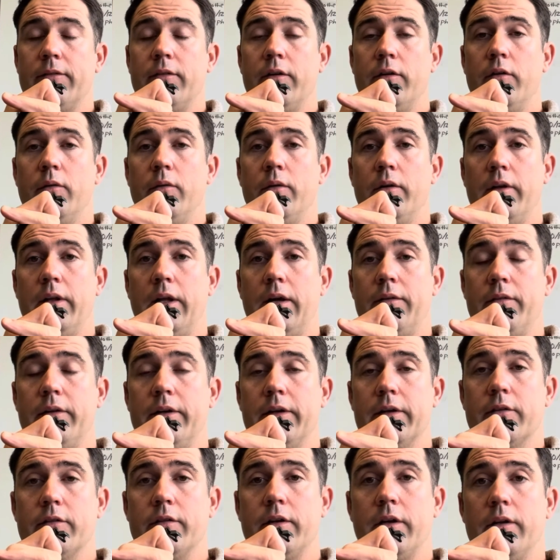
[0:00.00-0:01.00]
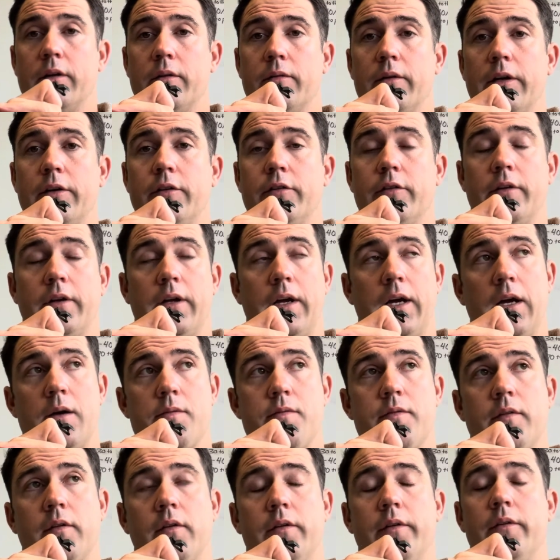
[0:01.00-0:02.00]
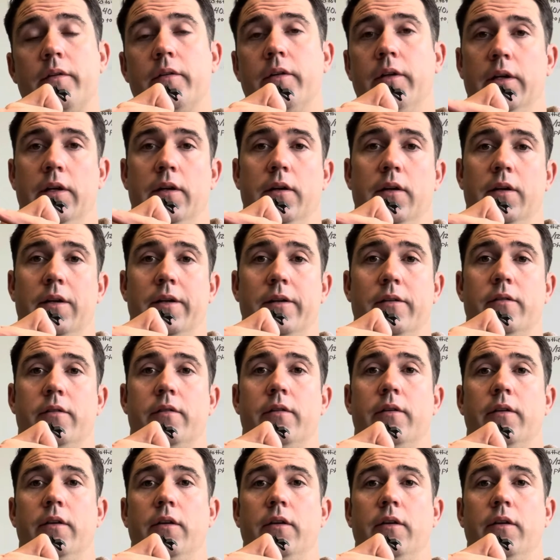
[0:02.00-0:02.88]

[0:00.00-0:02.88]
to do a level acceleration? Absolutely, it is.